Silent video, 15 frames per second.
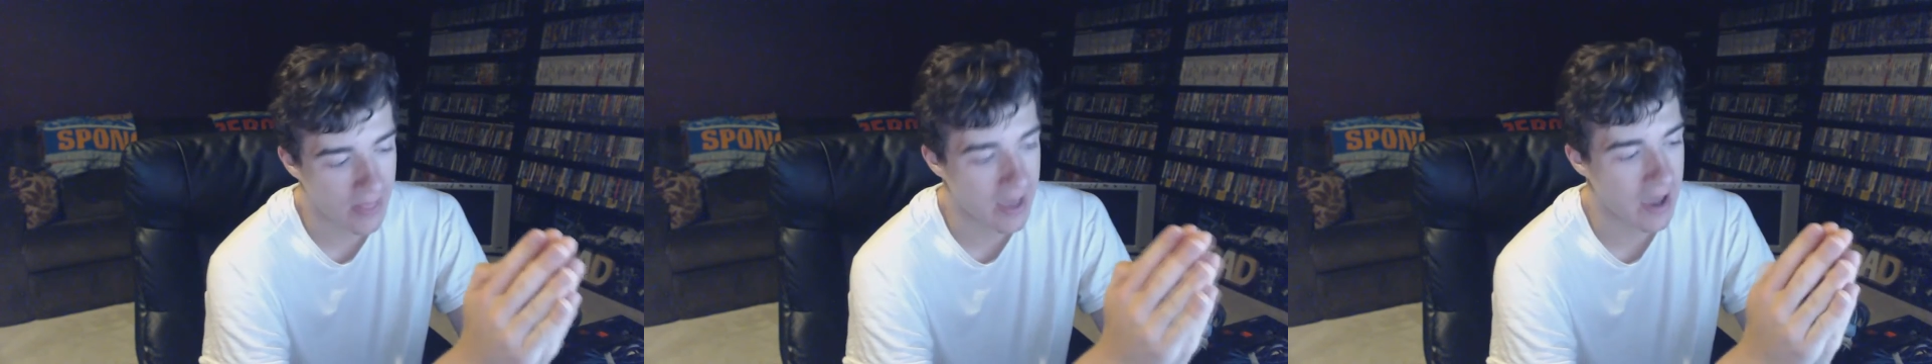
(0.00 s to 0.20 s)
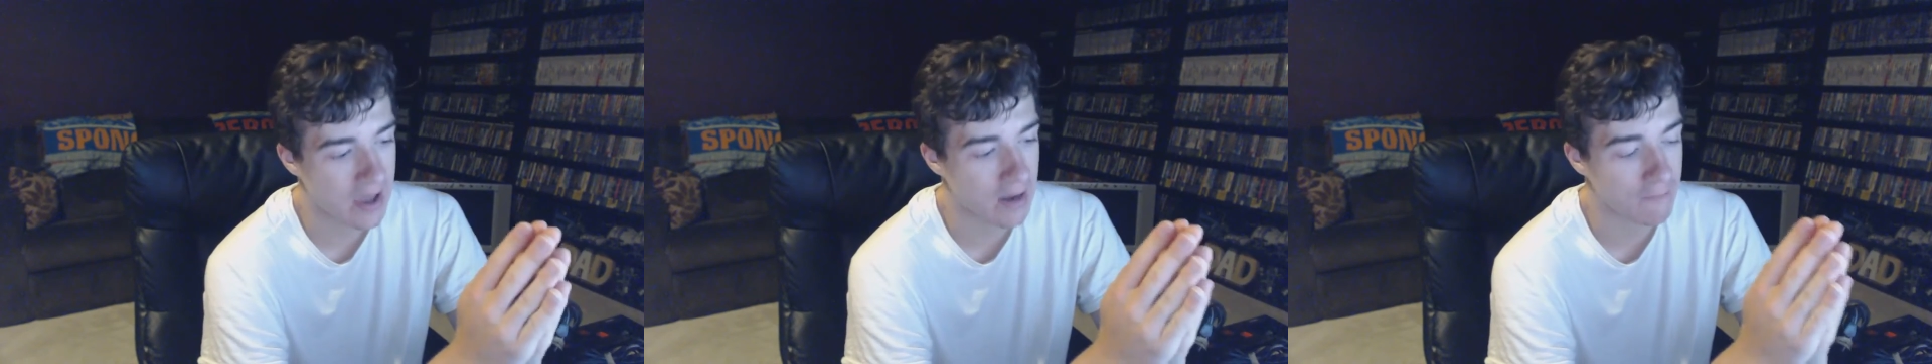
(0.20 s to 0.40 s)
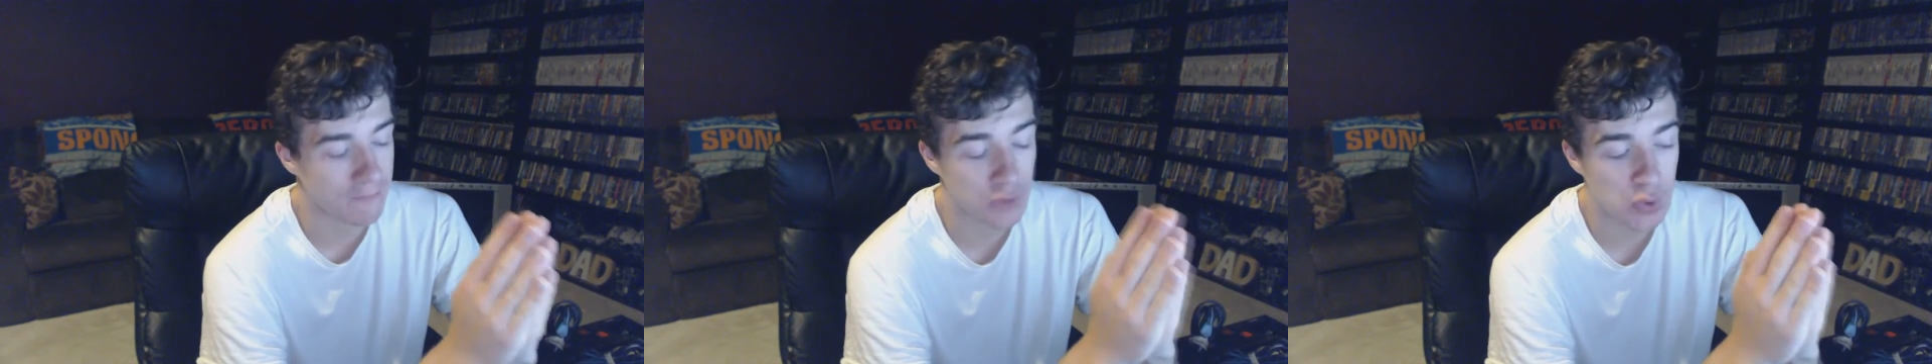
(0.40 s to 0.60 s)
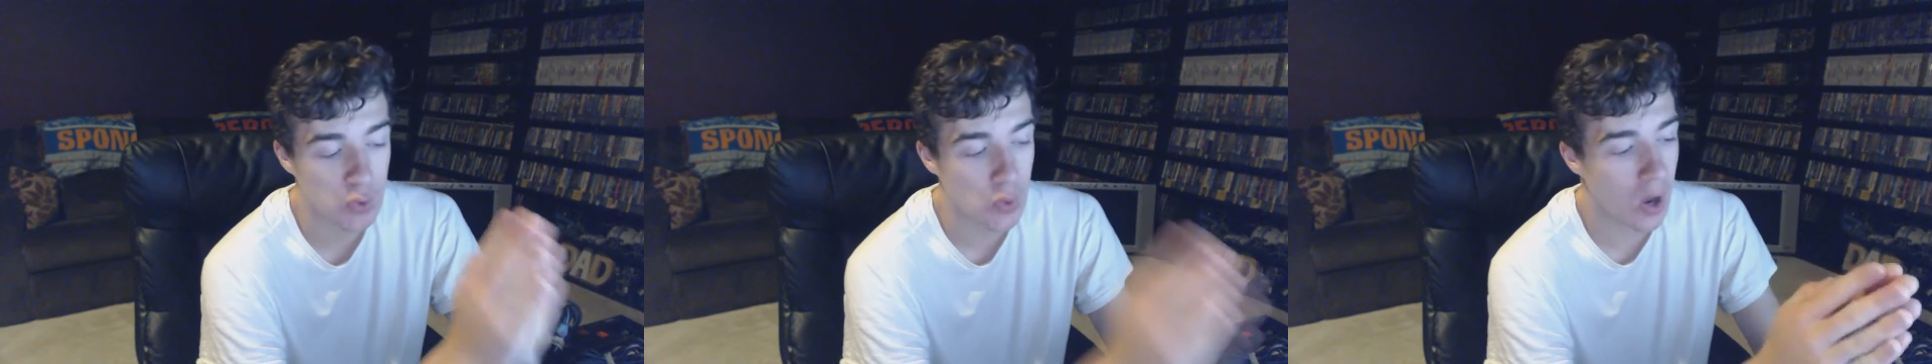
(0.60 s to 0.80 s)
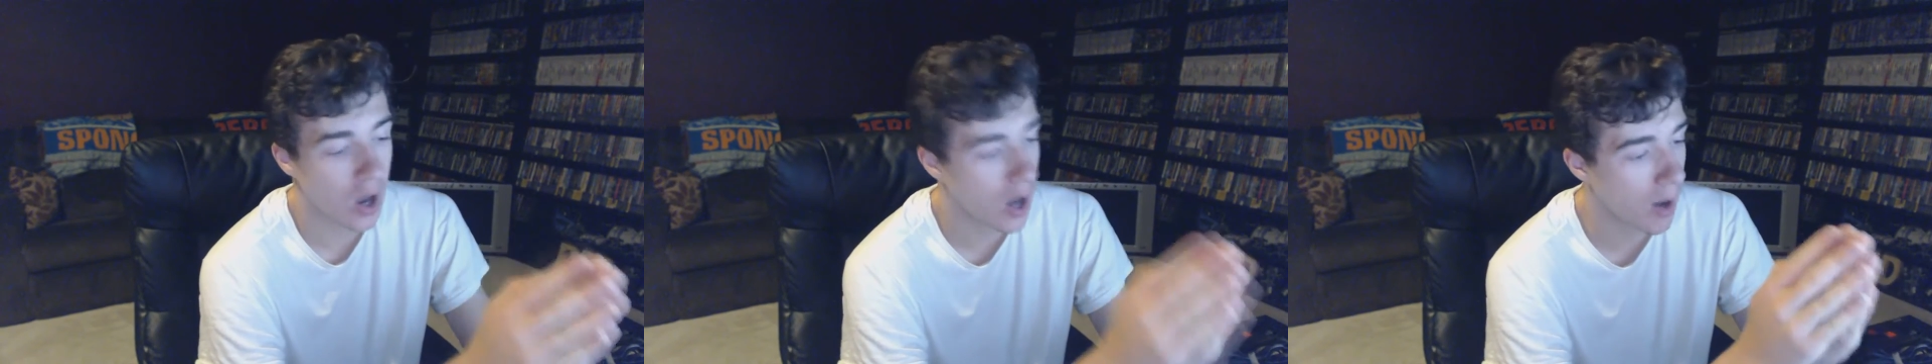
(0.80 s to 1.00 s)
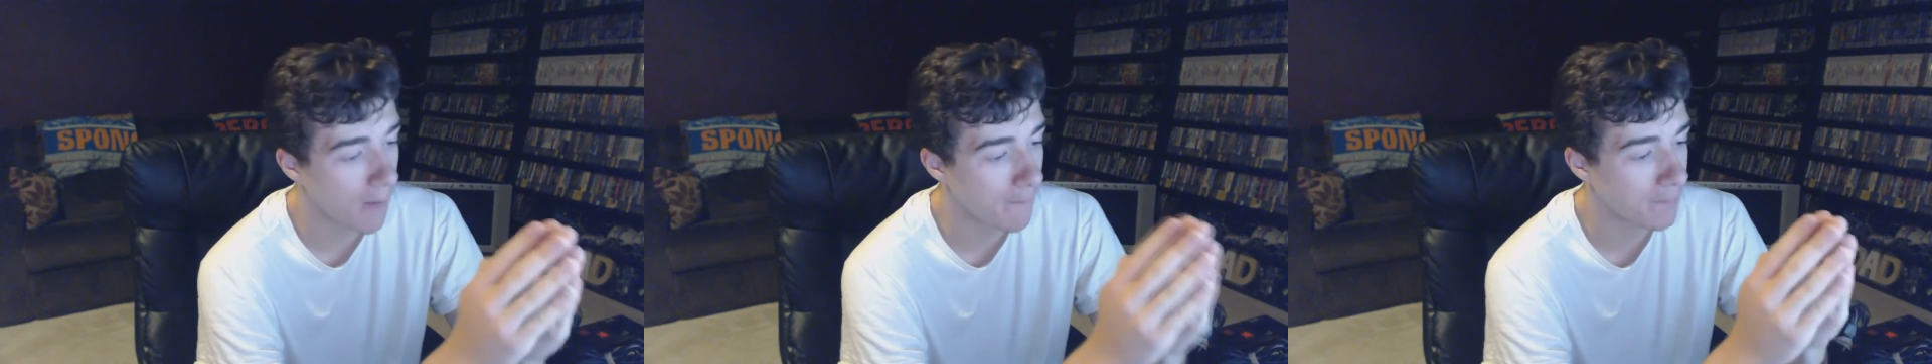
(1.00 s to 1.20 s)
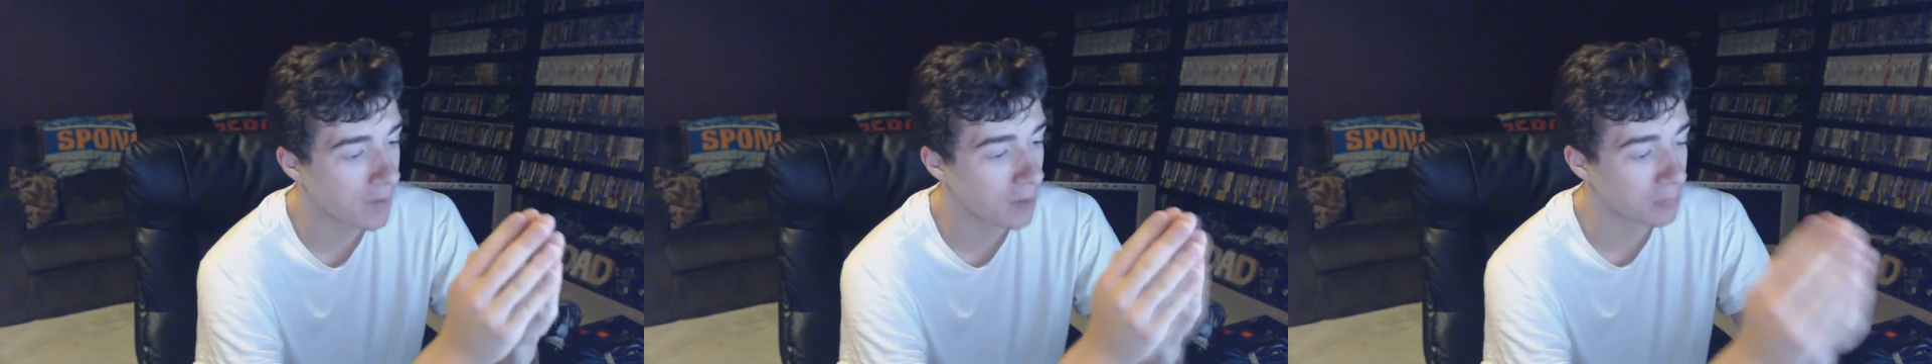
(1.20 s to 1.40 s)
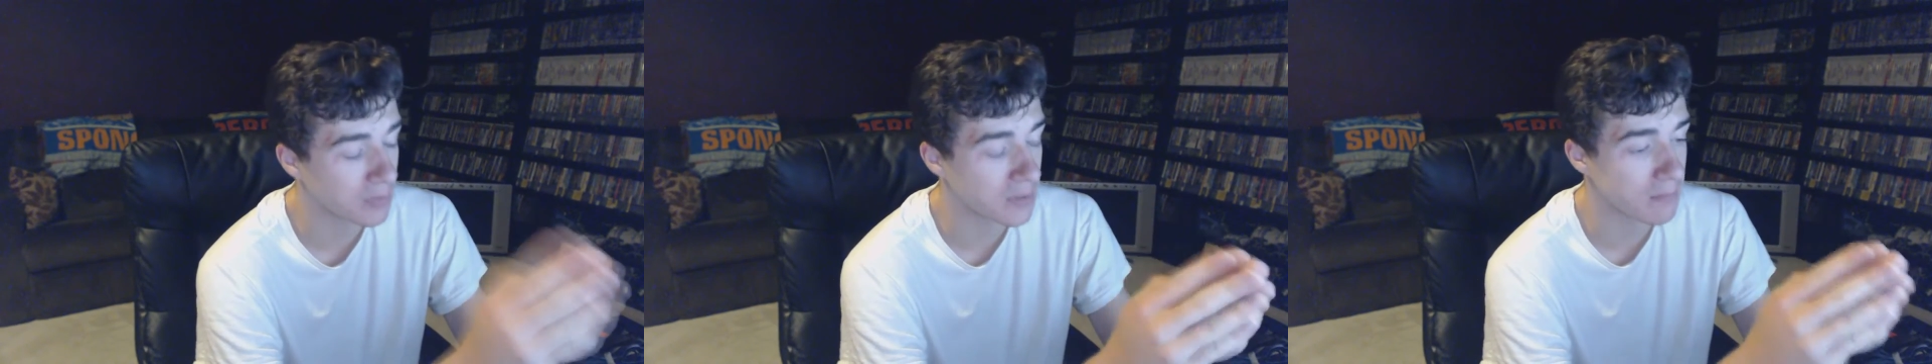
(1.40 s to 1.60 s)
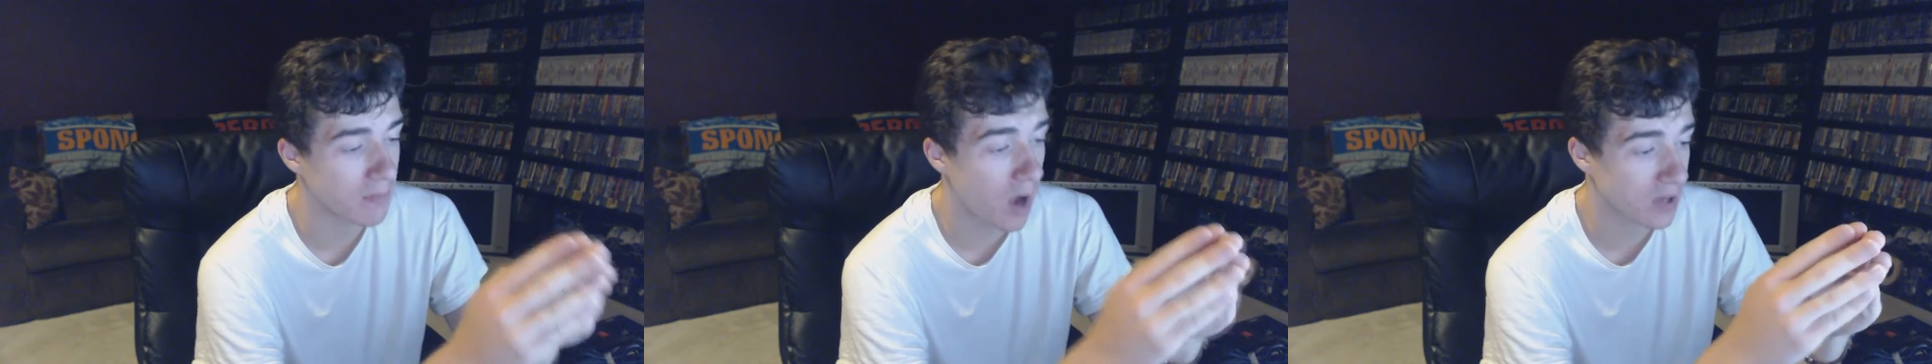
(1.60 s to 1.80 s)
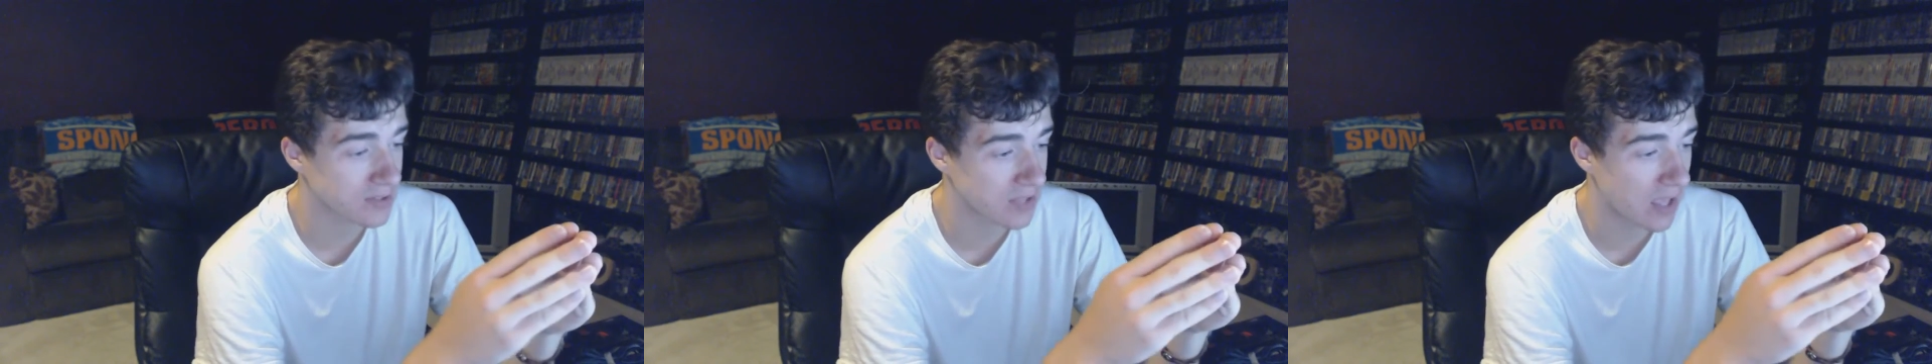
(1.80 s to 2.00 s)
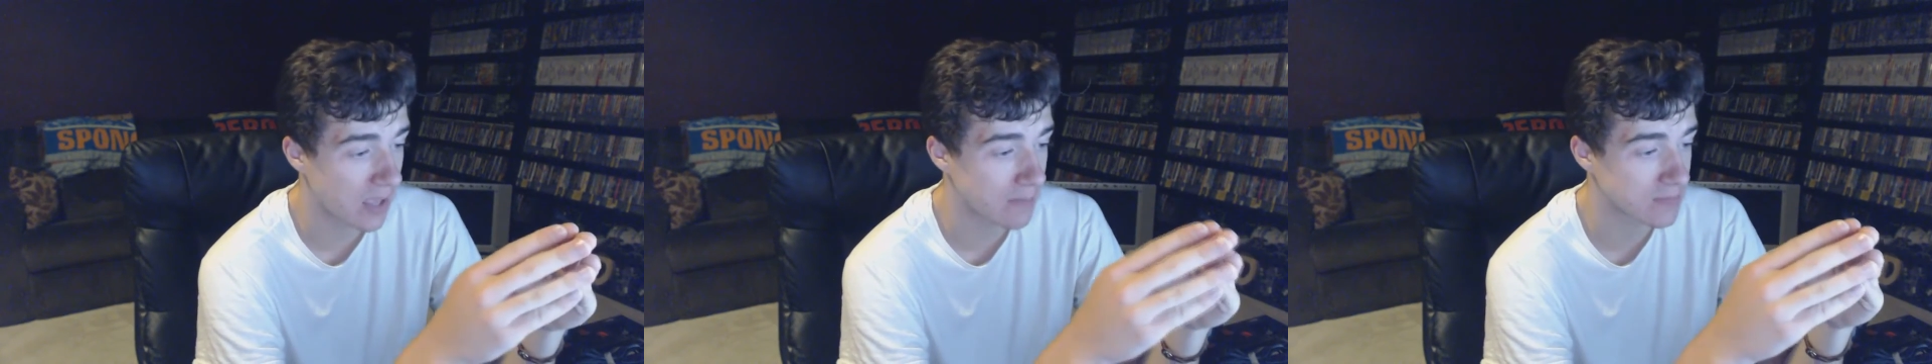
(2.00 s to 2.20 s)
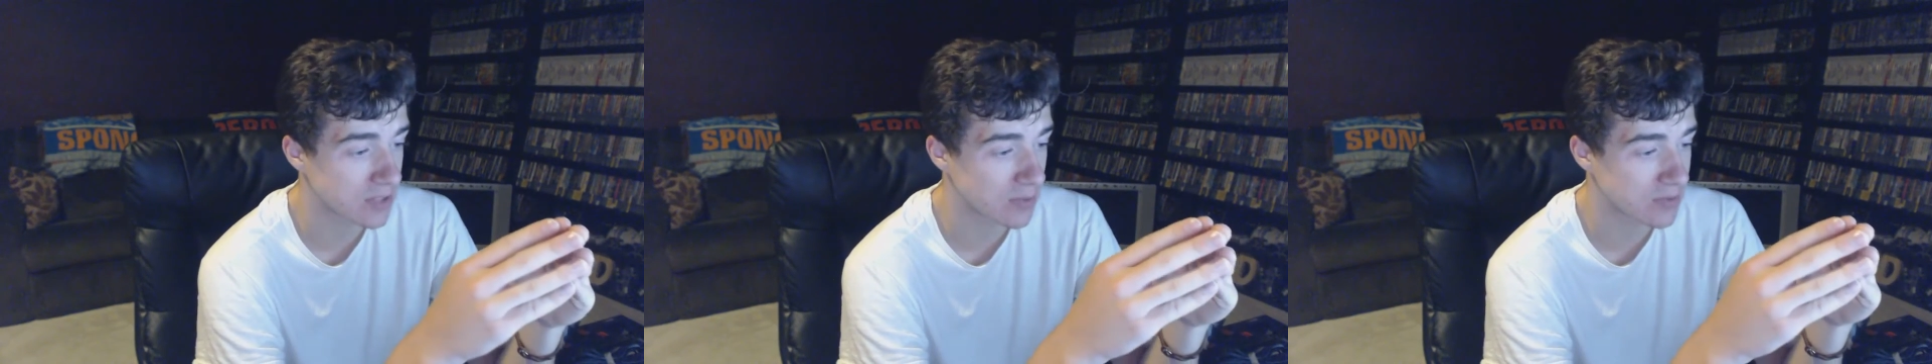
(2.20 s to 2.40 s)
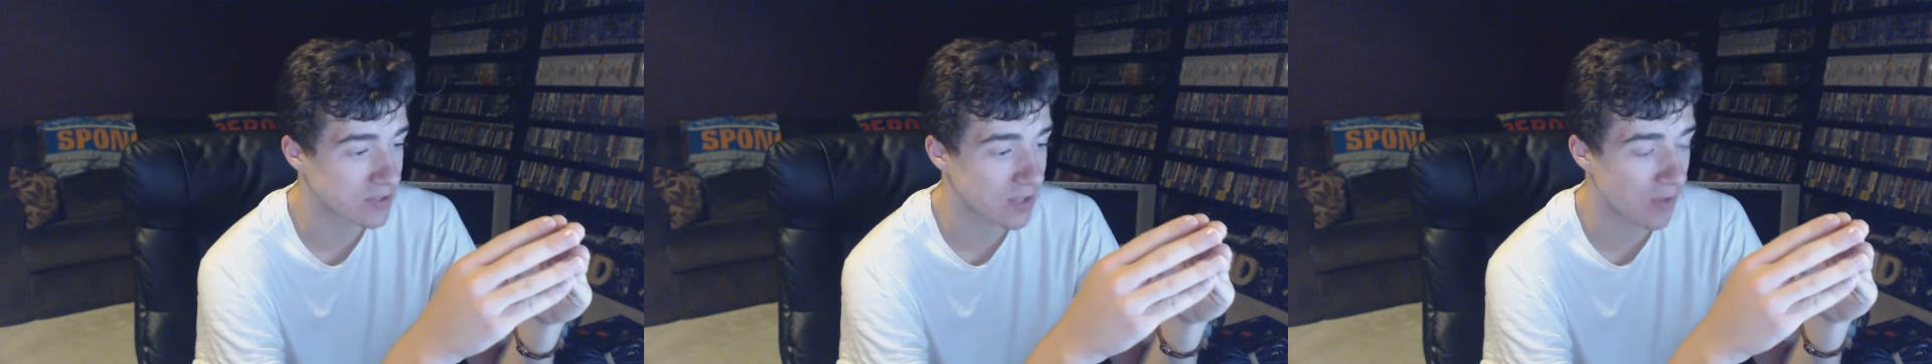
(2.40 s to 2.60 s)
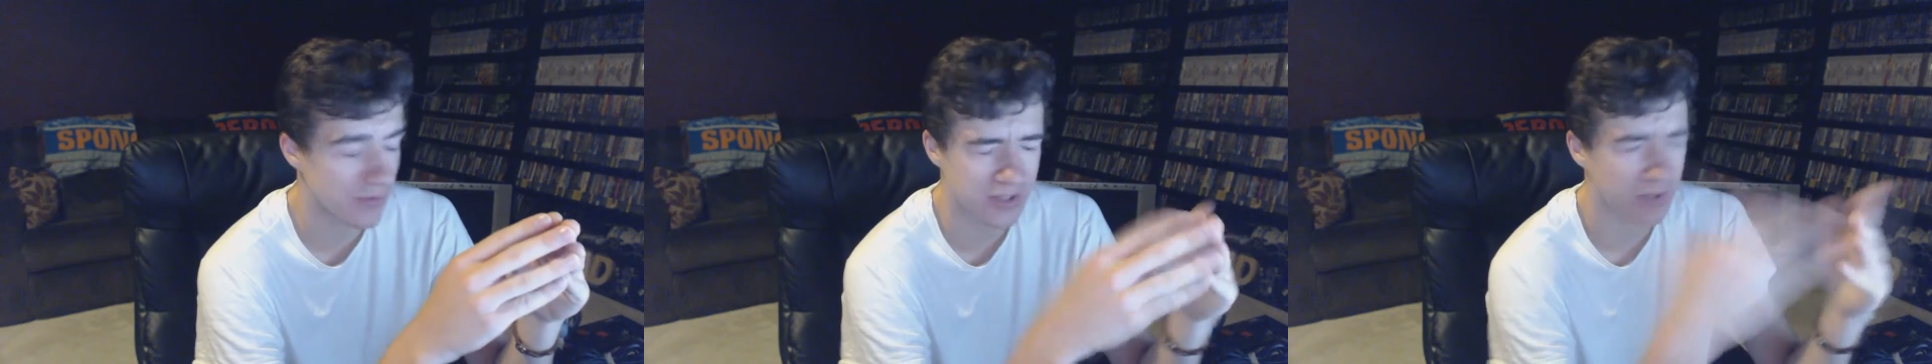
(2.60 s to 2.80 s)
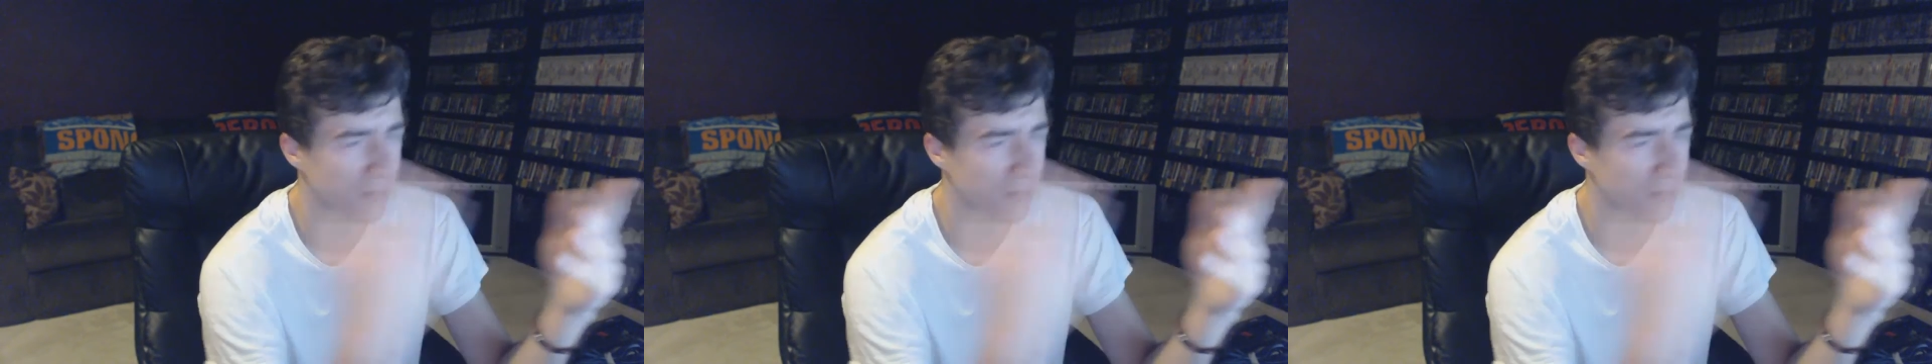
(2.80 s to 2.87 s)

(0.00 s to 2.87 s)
They had a few complete box games they were selling.